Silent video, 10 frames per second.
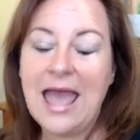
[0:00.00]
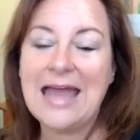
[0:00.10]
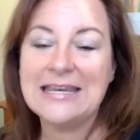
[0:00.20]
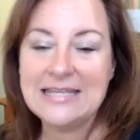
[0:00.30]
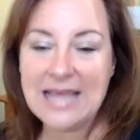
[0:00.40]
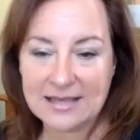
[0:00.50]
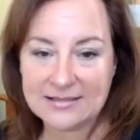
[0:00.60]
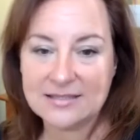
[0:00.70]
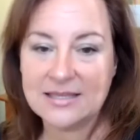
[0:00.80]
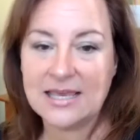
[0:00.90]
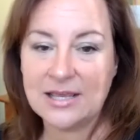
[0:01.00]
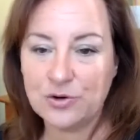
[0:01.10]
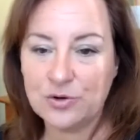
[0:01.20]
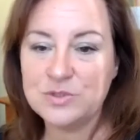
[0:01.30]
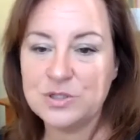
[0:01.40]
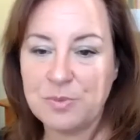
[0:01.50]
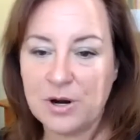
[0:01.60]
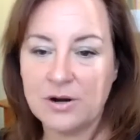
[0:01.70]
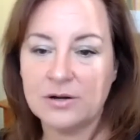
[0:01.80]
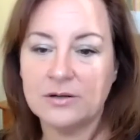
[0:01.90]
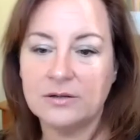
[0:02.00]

And yes, the Ingram Spark